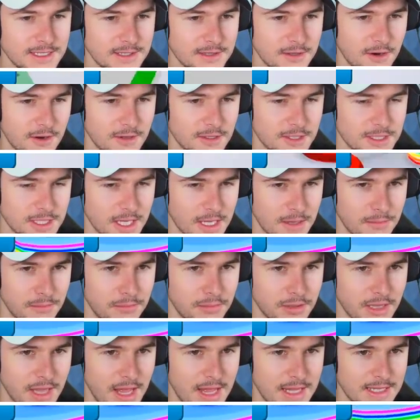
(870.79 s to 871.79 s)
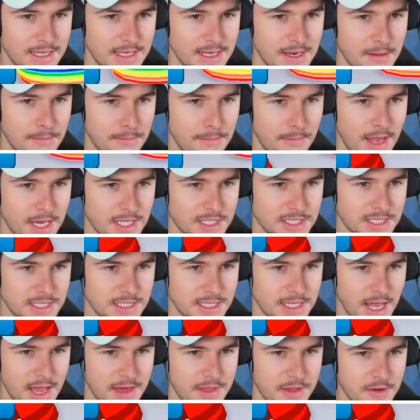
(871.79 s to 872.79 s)
They're all just like blended and meshed in
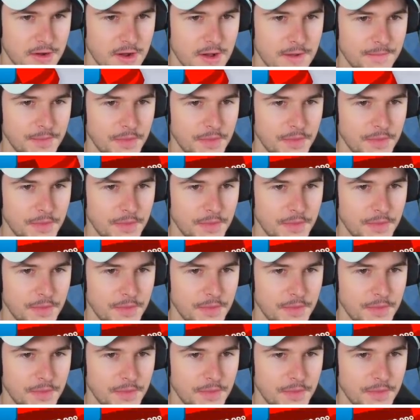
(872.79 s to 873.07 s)
together.